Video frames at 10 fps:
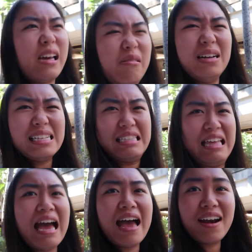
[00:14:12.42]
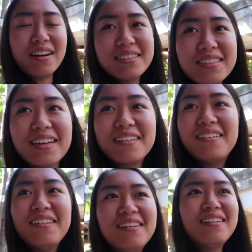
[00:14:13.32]
like, what's that? And I was like,
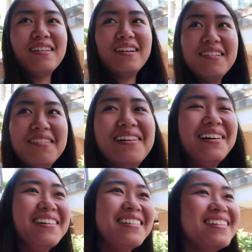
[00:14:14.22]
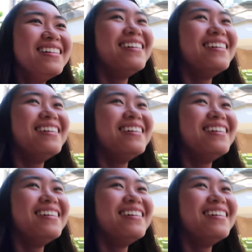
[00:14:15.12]
LOL.